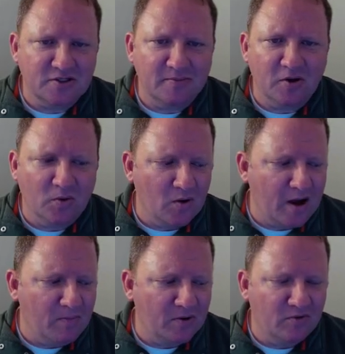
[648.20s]
Let me go
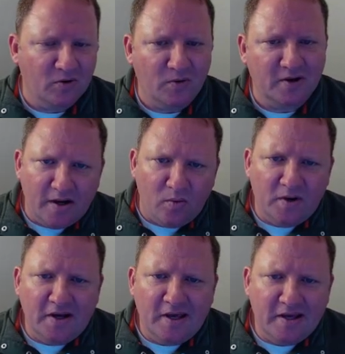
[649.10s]
grab one real quick. I went
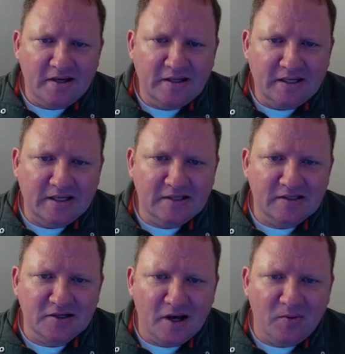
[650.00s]
ahead and
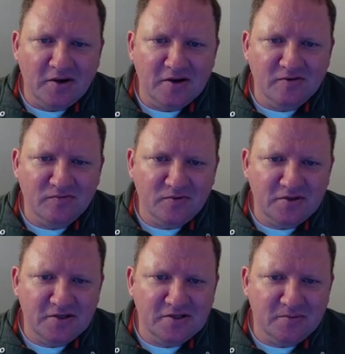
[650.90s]
got one here for
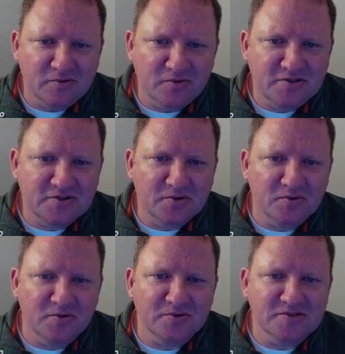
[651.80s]
the W3
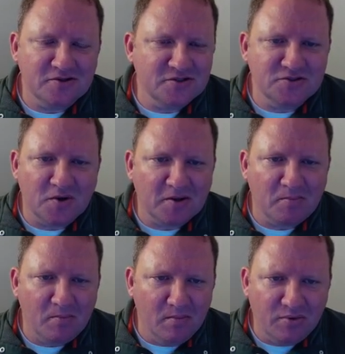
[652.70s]
schools, just so I can
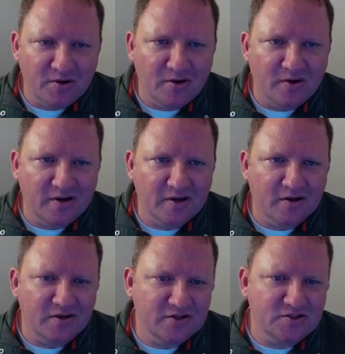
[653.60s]
put it on here
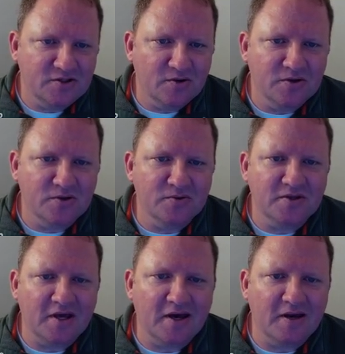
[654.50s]
and show you
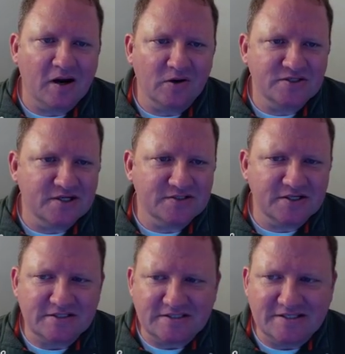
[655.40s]
that our
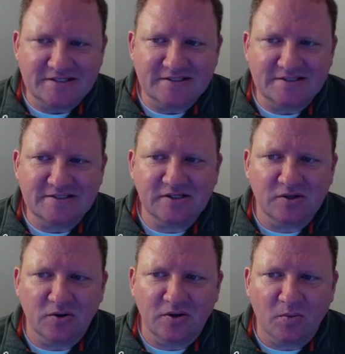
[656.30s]
CSS is
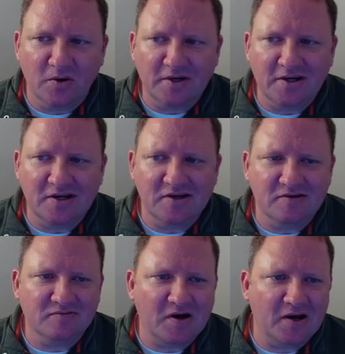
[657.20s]
currently working.
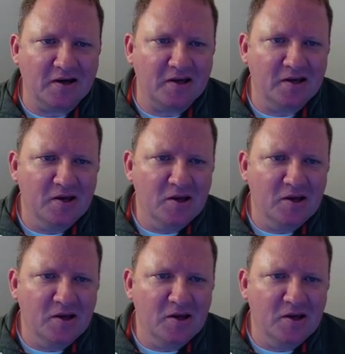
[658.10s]
If I